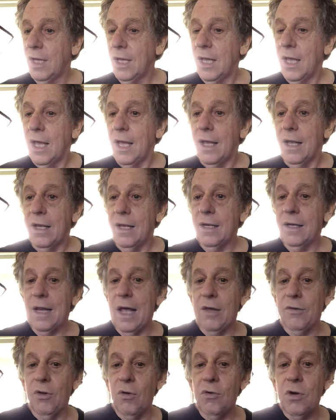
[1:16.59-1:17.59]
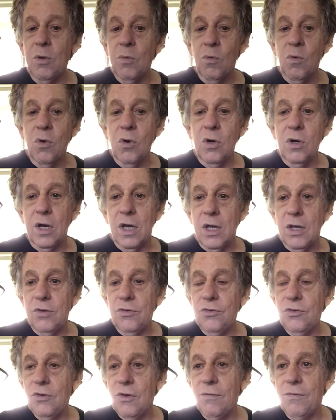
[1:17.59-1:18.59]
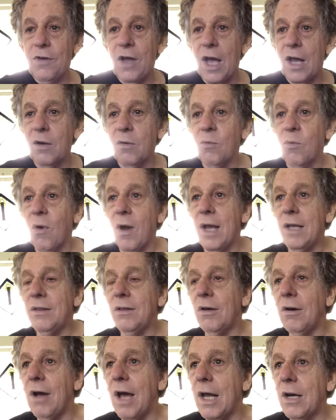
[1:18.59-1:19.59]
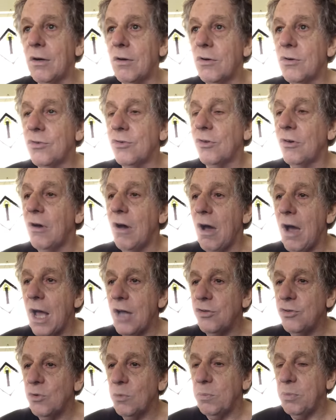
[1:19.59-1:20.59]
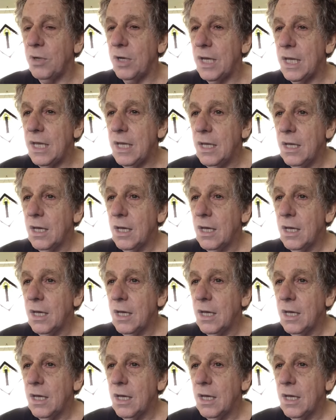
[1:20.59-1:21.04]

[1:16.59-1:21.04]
Okay. Now, the only rule is you've got to write the letters legibly,